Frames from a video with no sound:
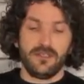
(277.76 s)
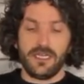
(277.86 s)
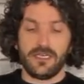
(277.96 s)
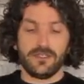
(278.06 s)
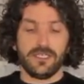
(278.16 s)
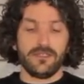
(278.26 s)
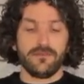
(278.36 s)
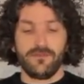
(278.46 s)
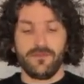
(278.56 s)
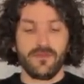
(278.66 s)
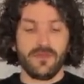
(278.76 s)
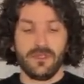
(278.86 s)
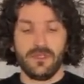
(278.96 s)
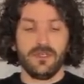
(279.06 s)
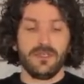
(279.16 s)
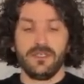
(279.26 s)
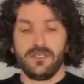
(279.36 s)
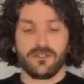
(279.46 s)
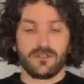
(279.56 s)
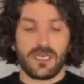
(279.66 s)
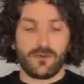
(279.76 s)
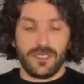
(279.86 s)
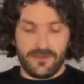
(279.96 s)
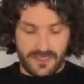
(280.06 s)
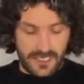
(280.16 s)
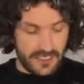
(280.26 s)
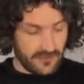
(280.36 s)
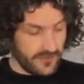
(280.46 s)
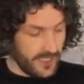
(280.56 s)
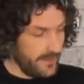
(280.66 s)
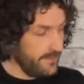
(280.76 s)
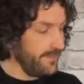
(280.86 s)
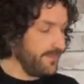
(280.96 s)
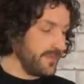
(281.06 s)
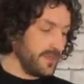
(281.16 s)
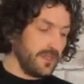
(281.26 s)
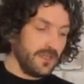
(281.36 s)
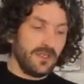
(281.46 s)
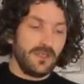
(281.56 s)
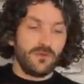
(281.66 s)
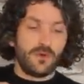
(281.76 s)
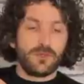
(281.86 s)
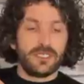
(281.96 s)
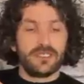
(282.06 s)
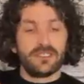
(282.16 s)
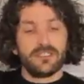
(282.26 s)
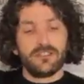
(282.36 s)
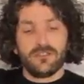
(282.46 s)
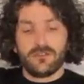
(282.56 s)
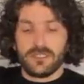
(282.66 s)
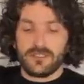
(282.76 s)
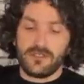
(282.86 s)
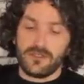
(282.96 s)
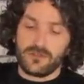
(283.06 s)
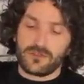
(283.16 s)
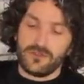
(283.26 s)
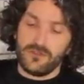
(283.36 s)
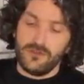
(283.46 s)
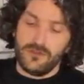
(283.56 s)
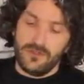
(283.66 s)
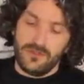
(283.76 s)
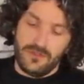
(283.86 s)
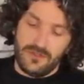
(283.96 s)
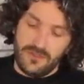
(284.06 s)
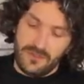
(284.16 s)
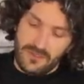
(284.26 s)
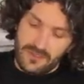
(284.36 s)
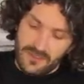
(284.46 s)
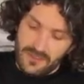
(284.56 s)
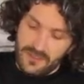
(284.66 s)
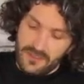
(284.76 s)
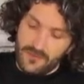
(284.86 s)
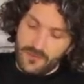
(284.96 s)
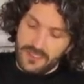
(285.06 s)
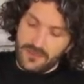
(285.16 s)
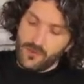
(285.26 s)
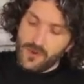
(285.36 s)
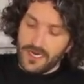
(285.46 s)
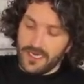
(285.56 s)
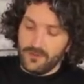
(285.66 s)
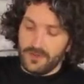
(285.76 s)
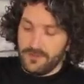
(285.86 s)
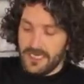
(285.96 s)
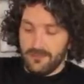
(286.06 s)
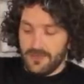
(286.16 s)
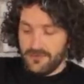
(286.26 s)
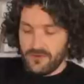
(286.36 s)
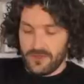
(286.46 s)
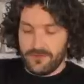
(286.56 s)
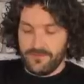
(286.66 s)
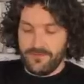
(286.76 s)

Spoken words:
area. So now we have a nice frame. What we're then going to do is go through with the wire we made before,